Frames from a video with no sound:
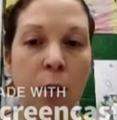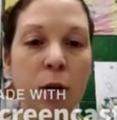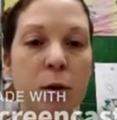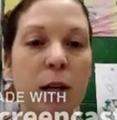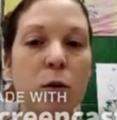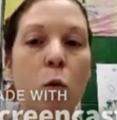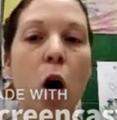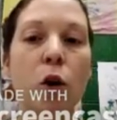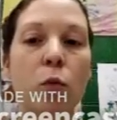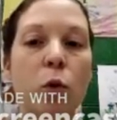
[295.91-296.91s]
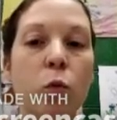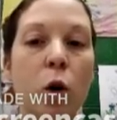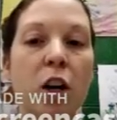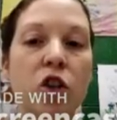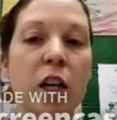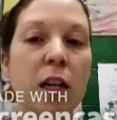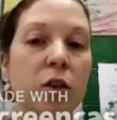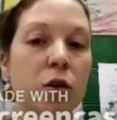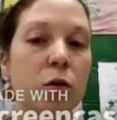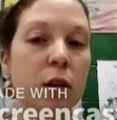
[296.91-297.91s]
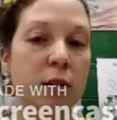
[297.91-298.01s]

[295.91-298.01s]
which means water will rush into the